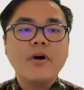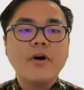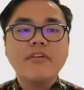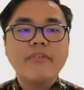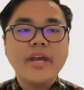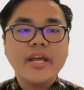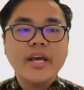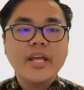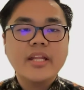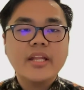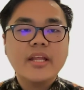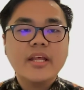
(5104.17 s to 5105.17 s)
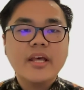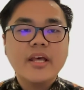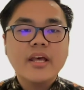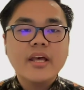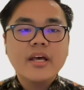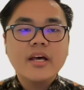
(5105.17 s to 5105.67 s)
and motivated,
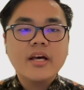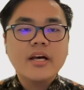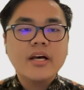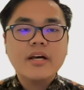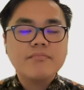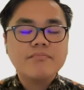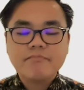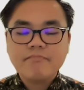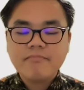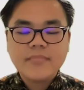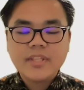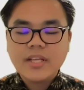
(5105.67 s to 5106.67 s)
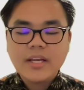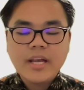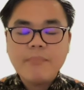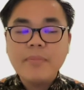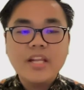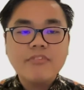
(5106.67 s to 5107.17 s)

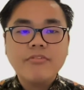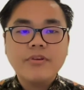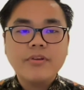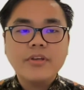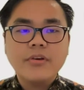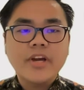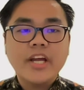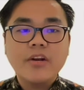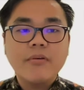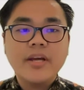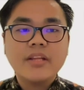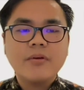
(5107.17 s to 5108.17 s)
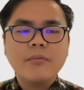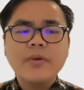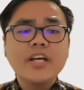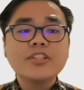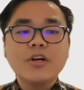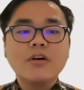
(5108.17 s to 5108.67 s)
I believe you can do it.
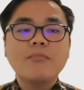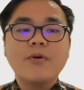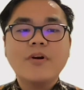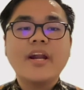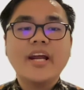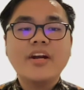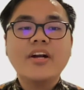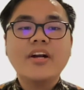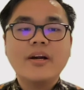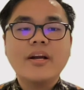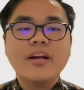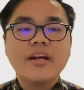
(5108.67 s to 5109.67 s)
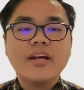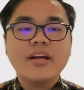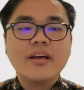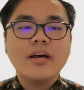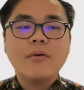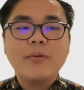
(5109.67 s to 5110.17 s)
We can talk more later
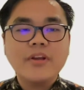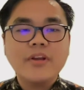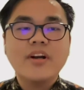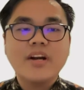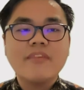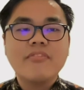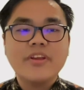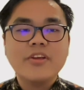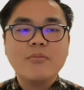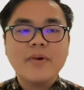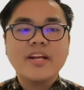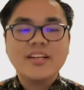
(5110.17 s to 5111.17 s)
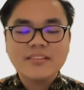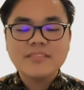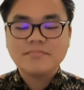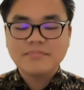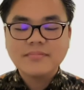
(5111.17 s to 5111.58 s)
when you arrive in Japan.